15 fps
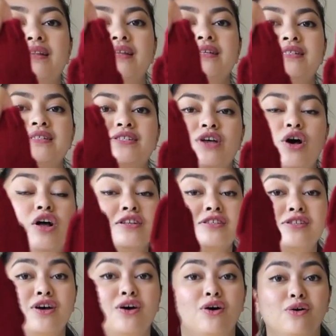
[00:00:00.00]
This is
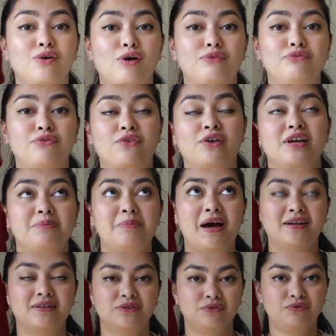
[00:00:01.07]
also a free
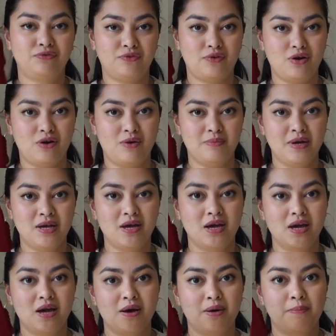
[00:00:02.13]
pattern from
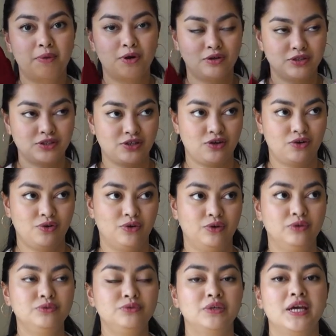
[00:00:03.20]
Purl
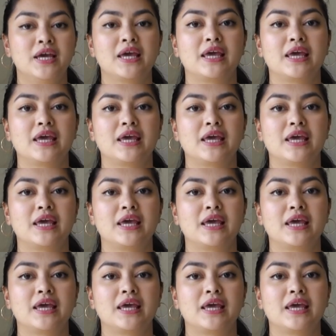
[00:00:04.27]
Soho.